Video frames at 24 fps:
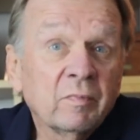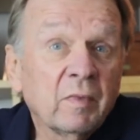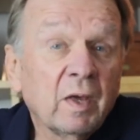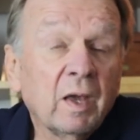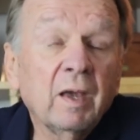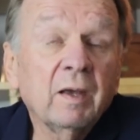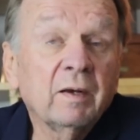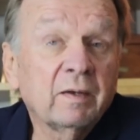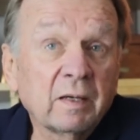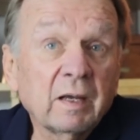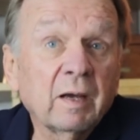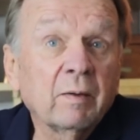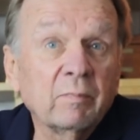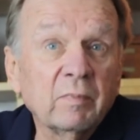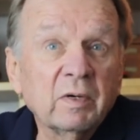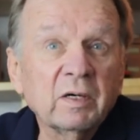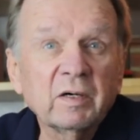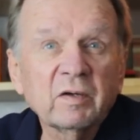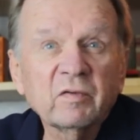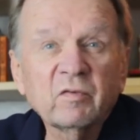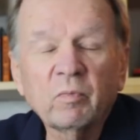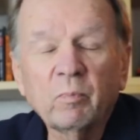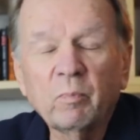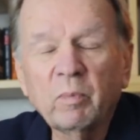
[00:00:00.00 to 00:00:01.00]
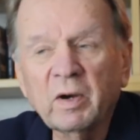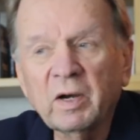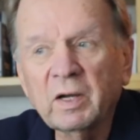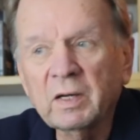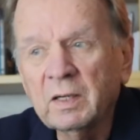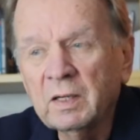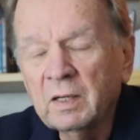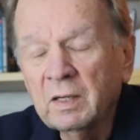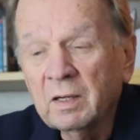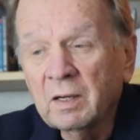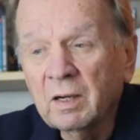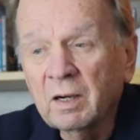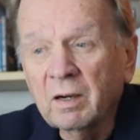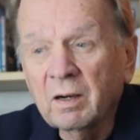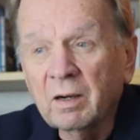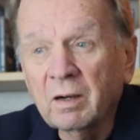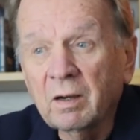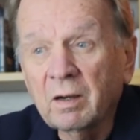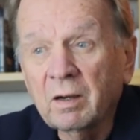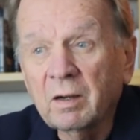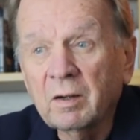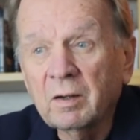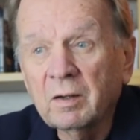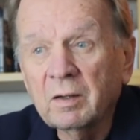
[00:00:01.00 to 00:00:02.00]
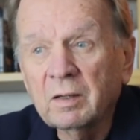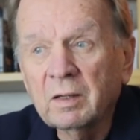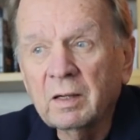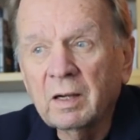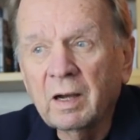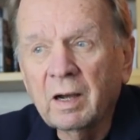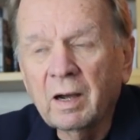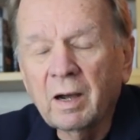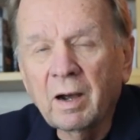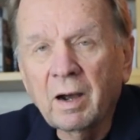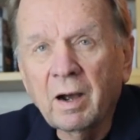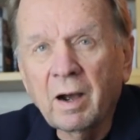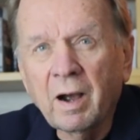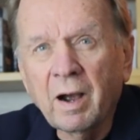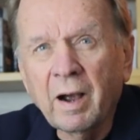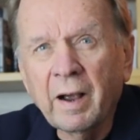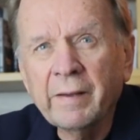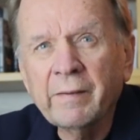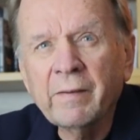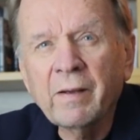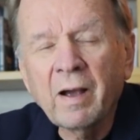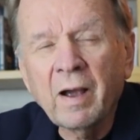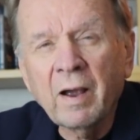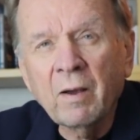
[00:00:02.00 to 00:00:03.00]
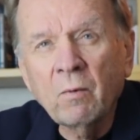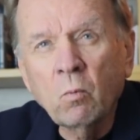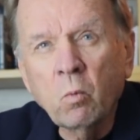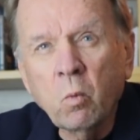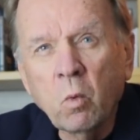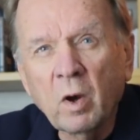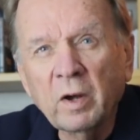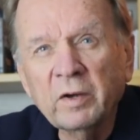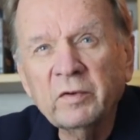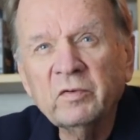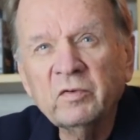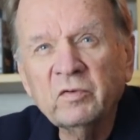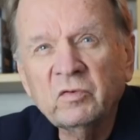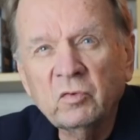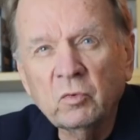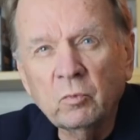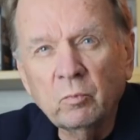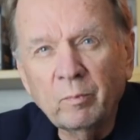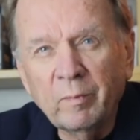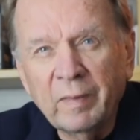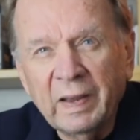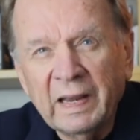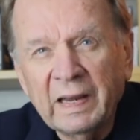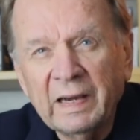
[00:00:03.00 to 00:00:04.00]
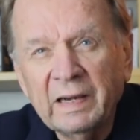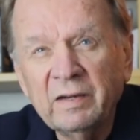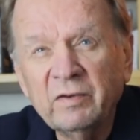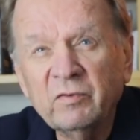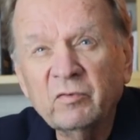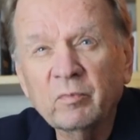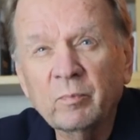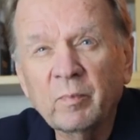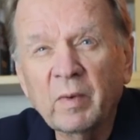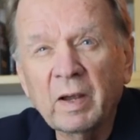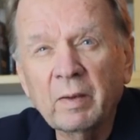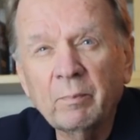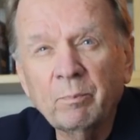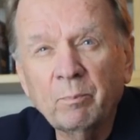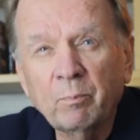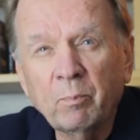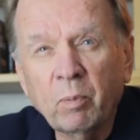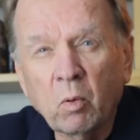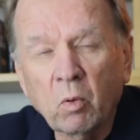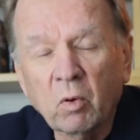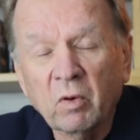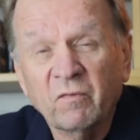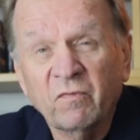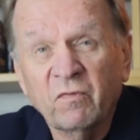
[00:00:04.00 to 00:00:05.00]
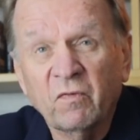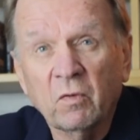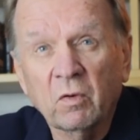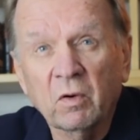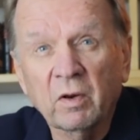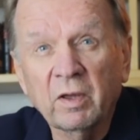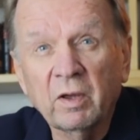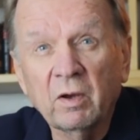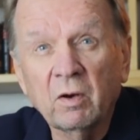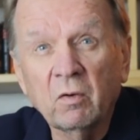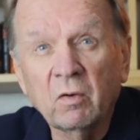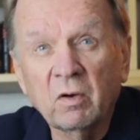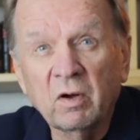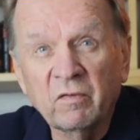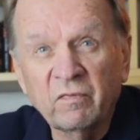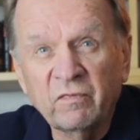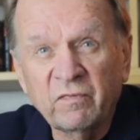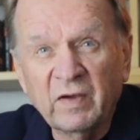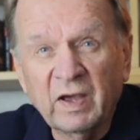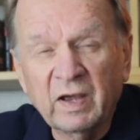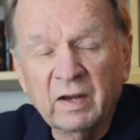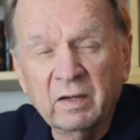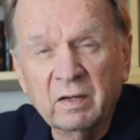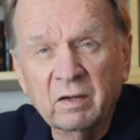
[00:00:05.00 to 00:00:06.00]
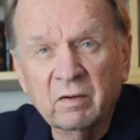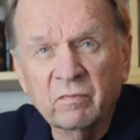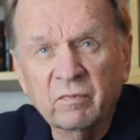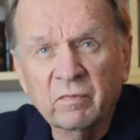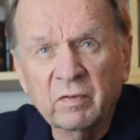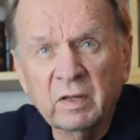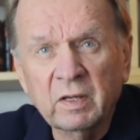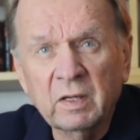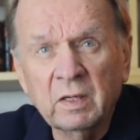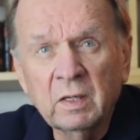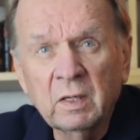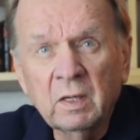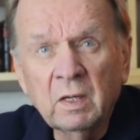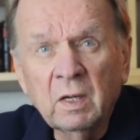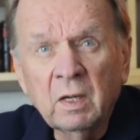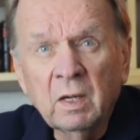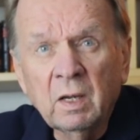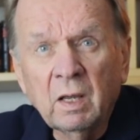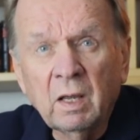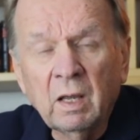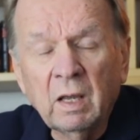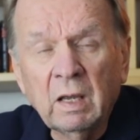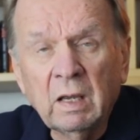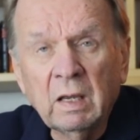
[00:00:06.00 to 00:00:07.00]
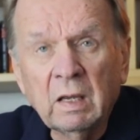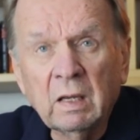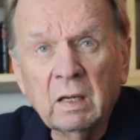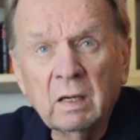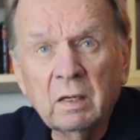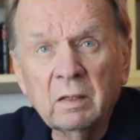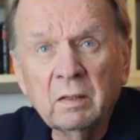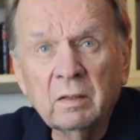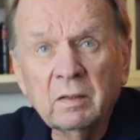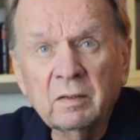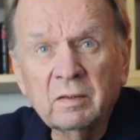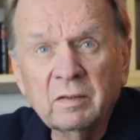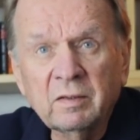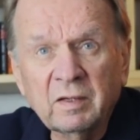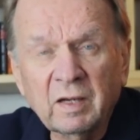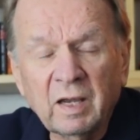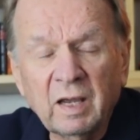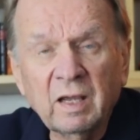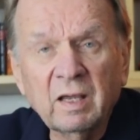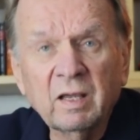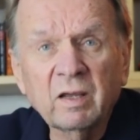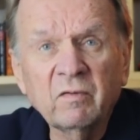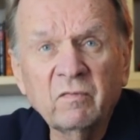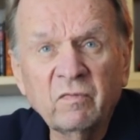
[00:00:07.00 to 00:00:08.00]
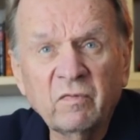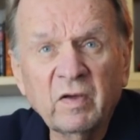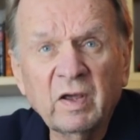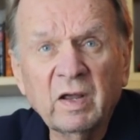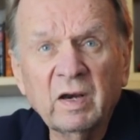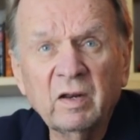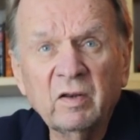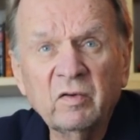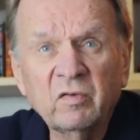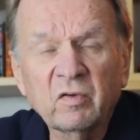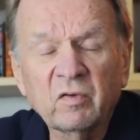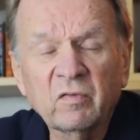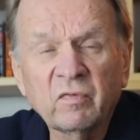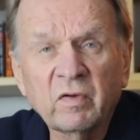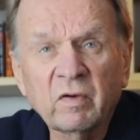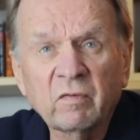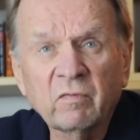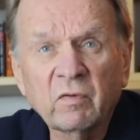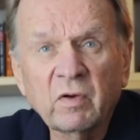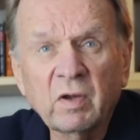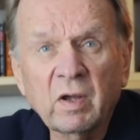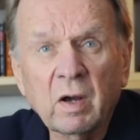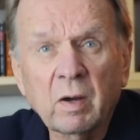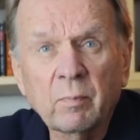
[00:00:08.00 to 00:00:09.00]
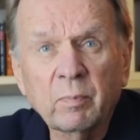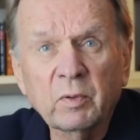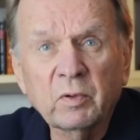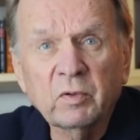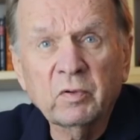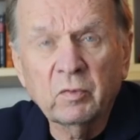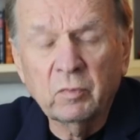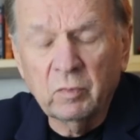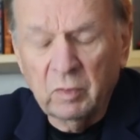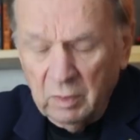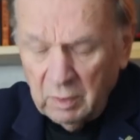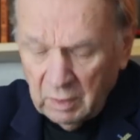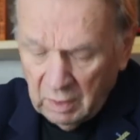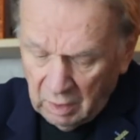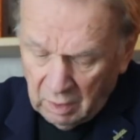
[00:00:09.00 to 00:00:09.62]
Ain't that much, but uh, I, I want to manage my portfolio effectively and take advantage of every opportunity.